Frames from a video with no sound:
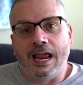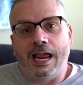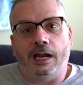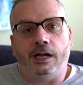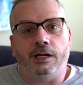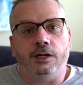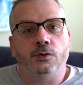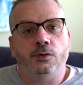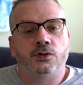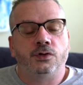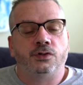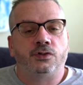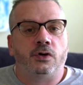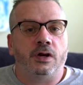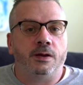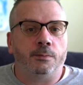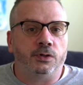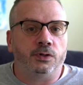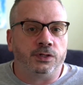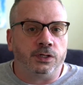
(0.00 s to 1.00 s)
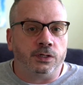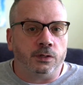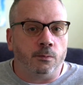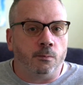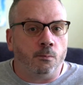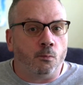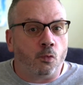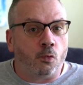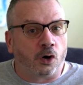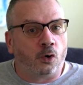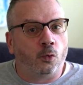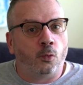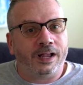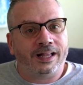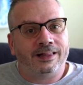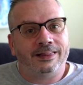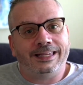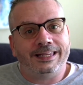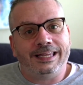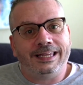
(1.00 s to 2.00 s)
And users are able to more
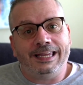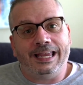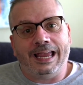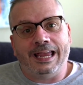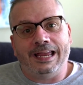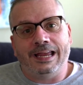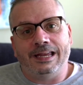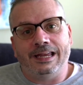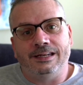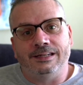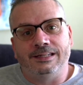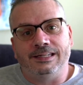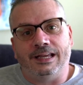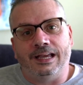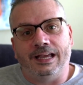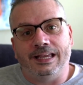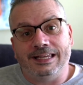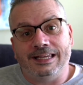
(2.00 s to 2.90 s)
quickly and